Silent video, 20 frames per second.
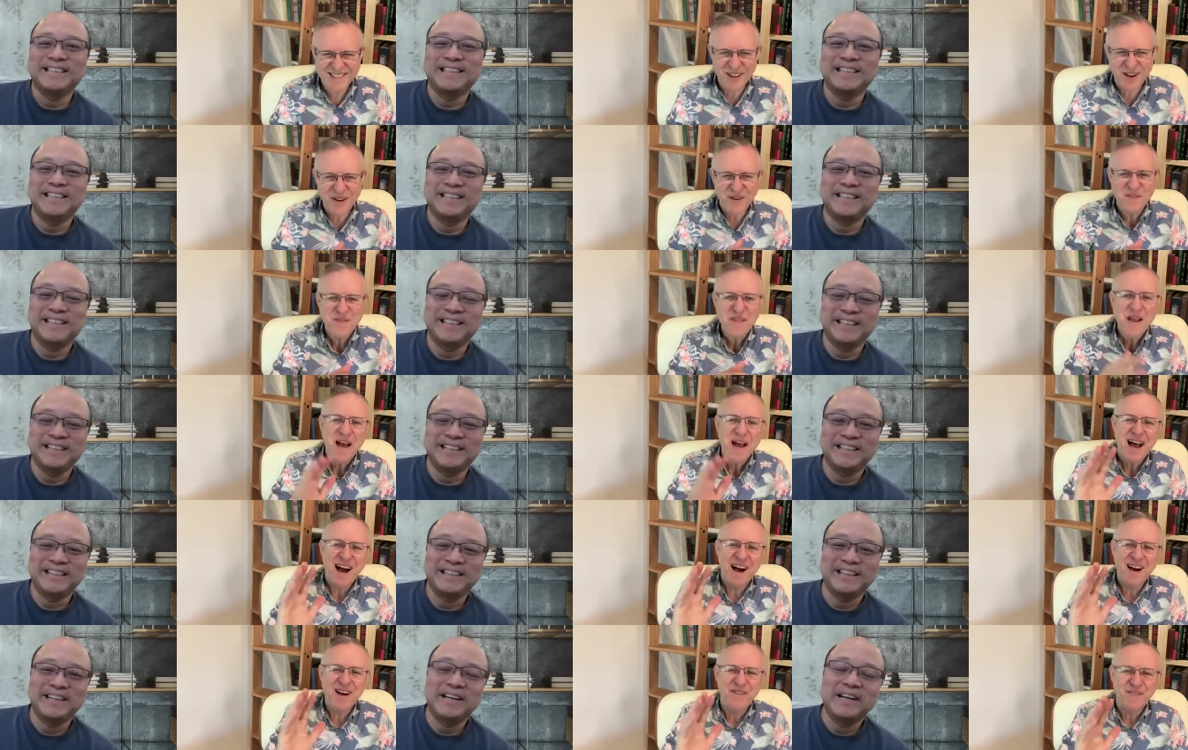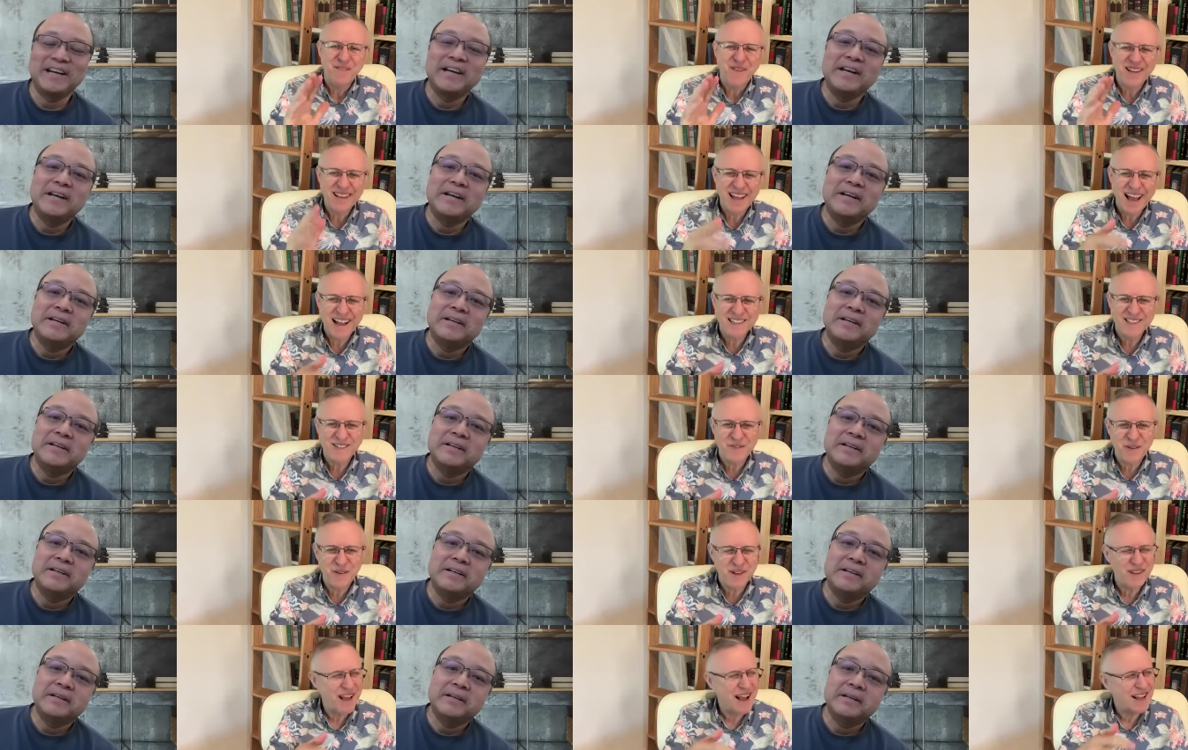Speaker 1: so uh, one last
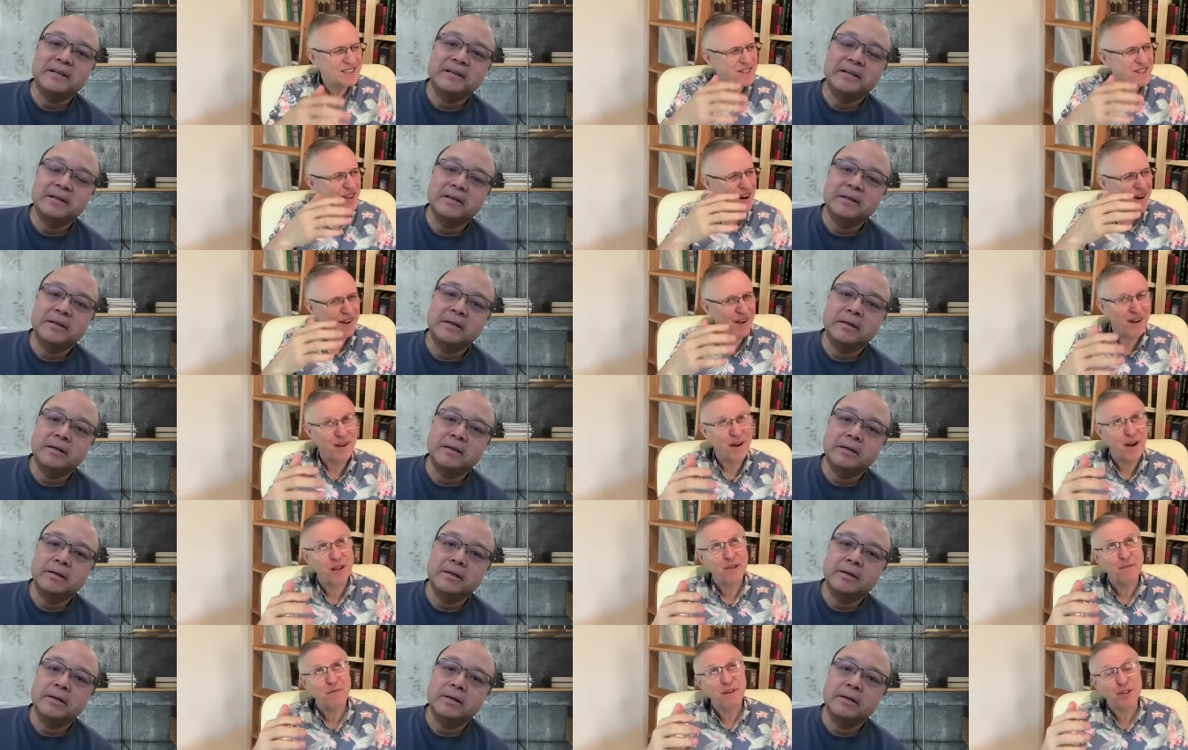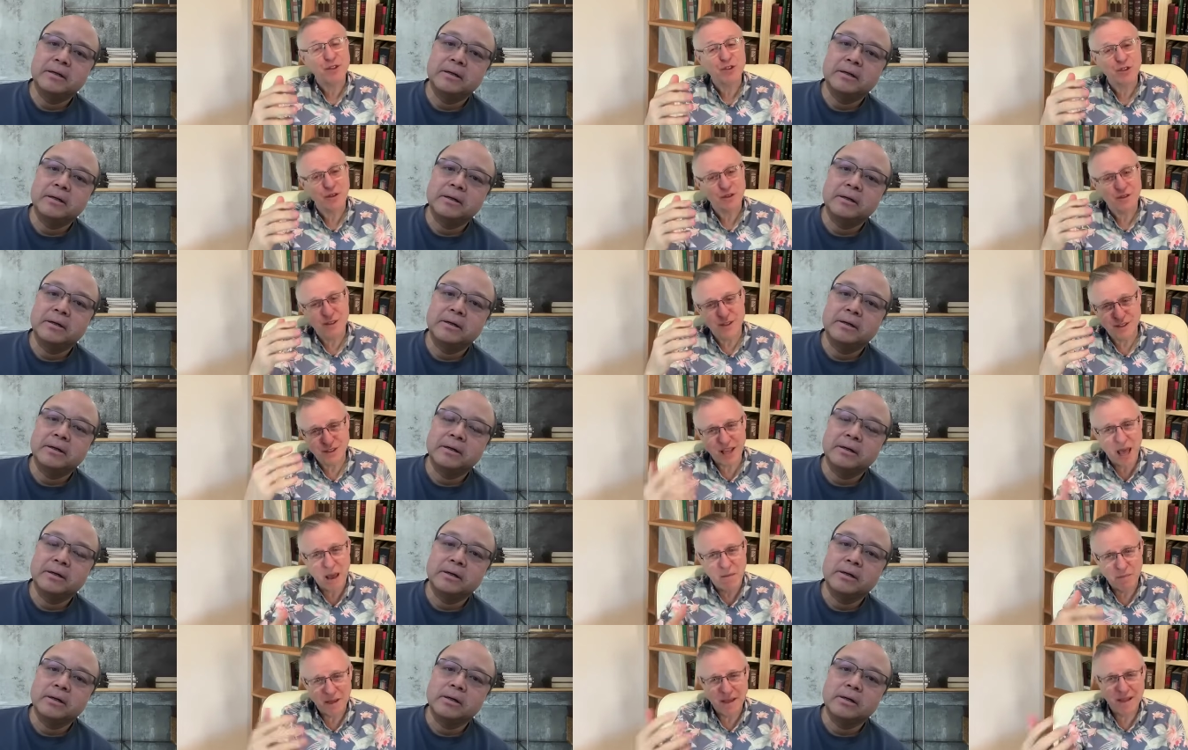one last thought on all of this. Does
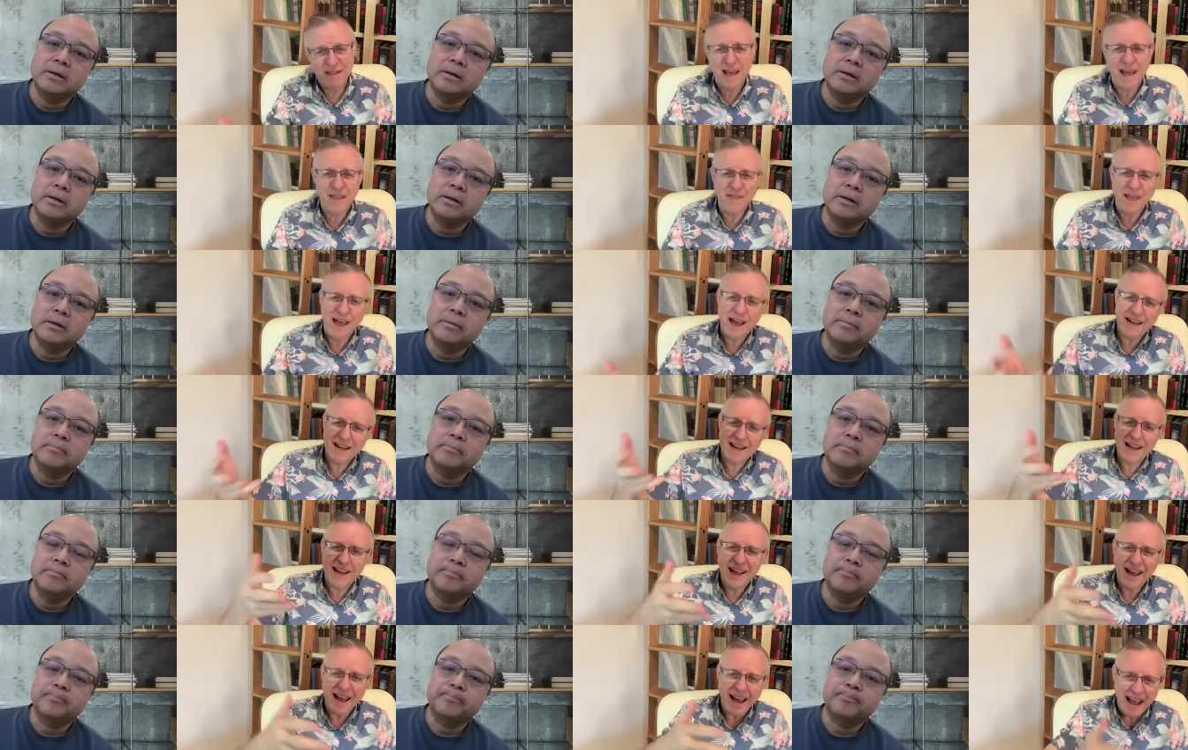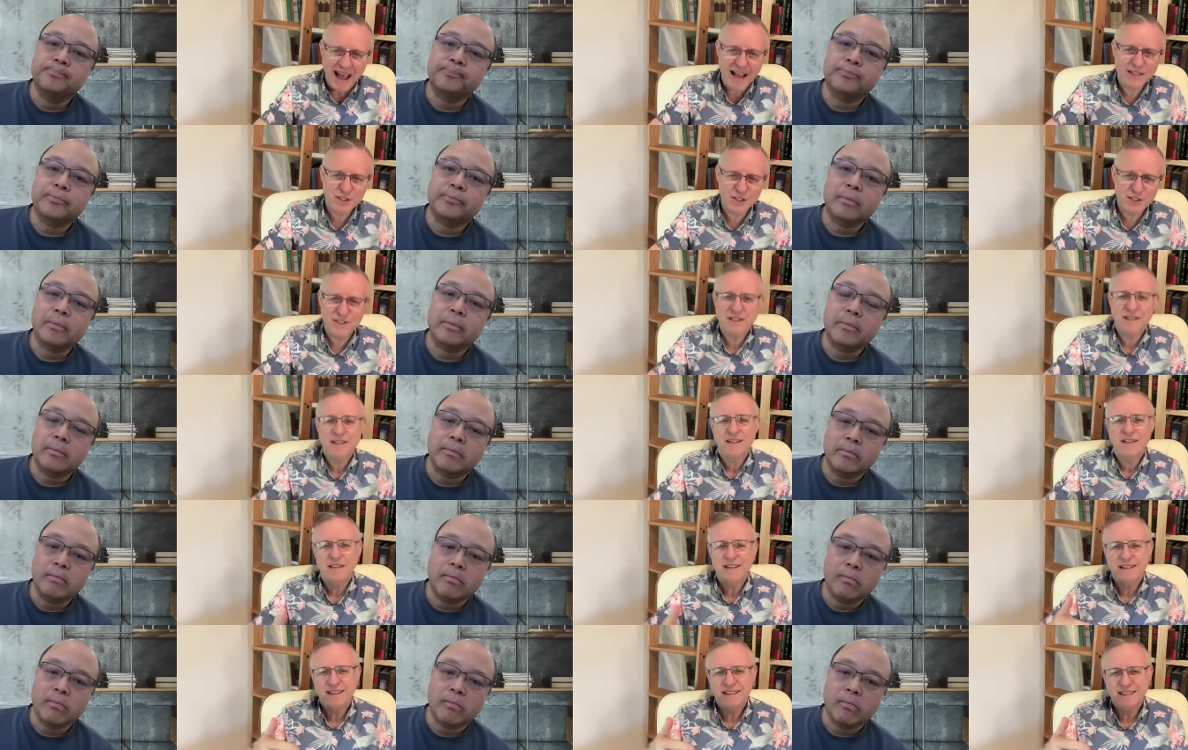that mean then that X
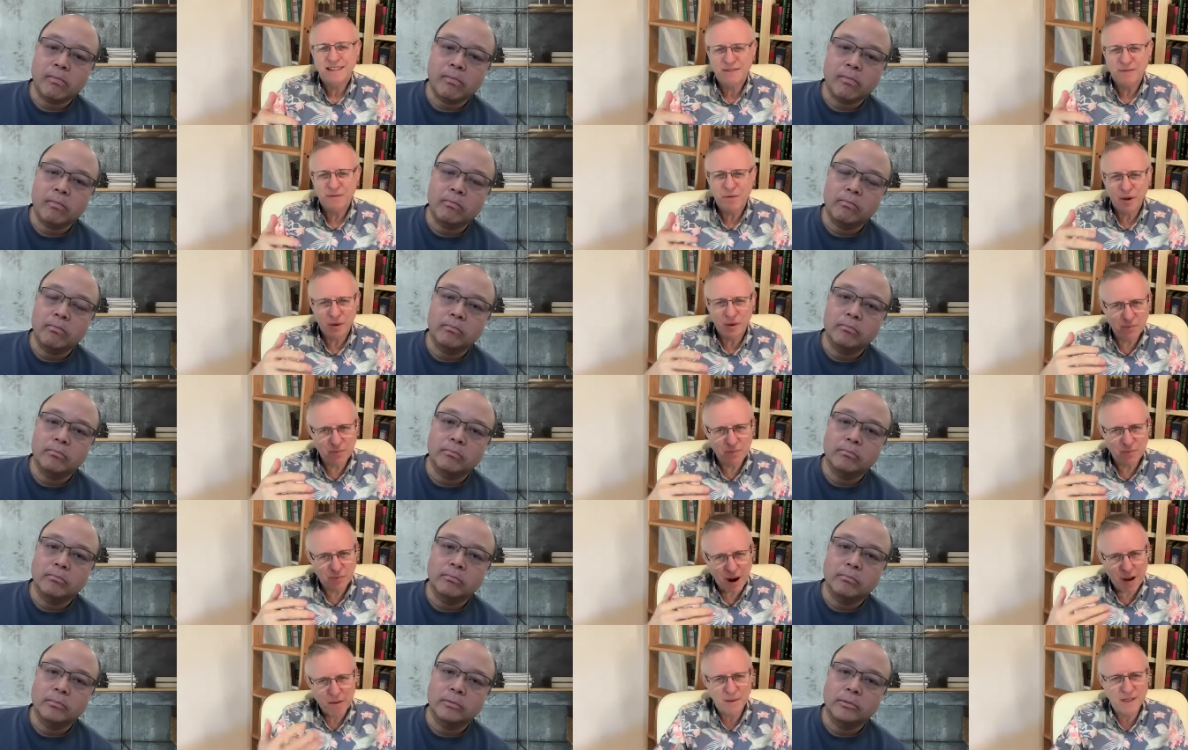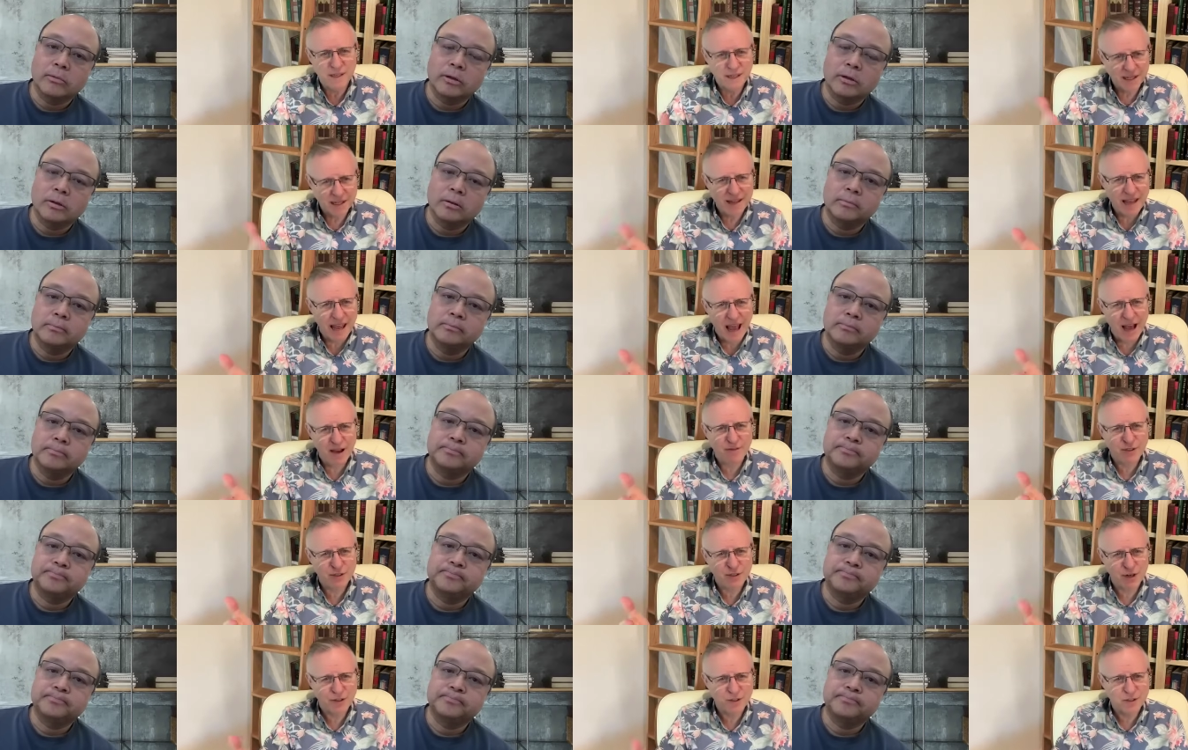will probably need to
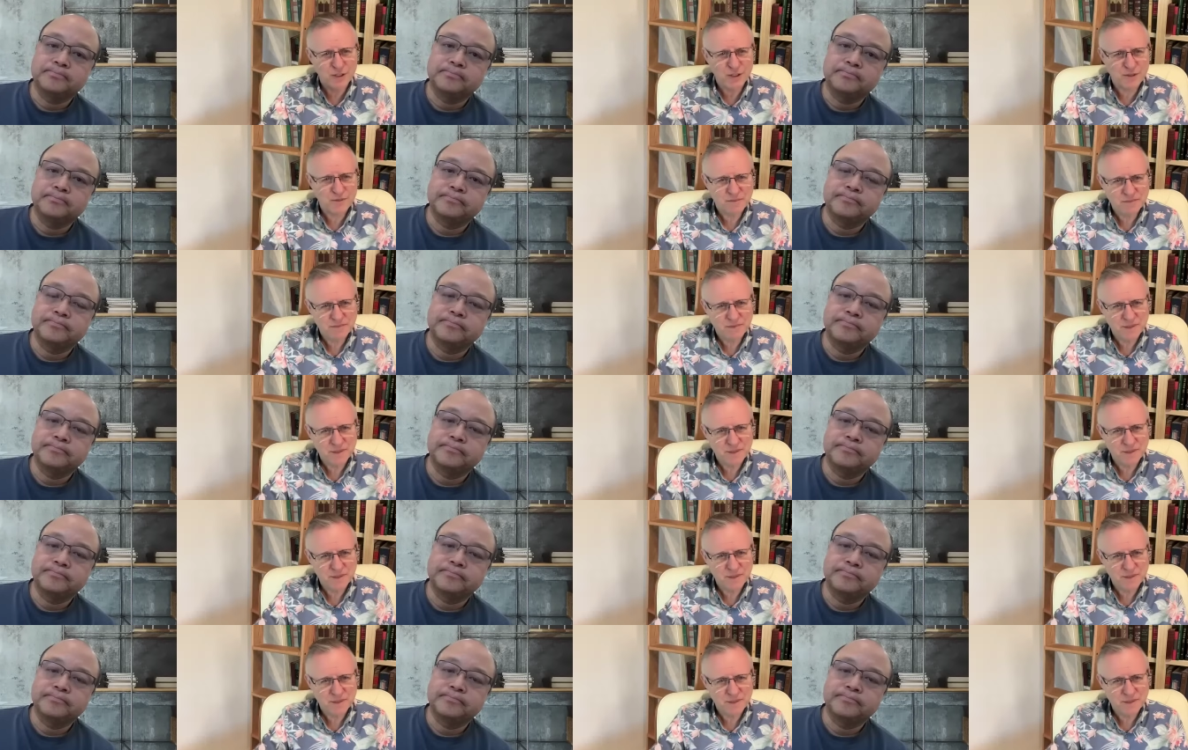have a search?